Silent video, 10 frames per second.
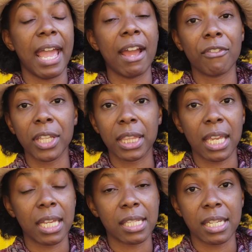
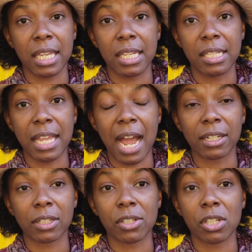everything to these
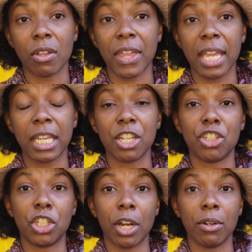doctors so they can
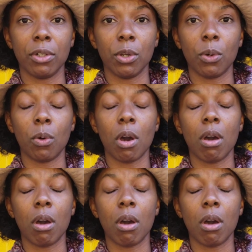journal.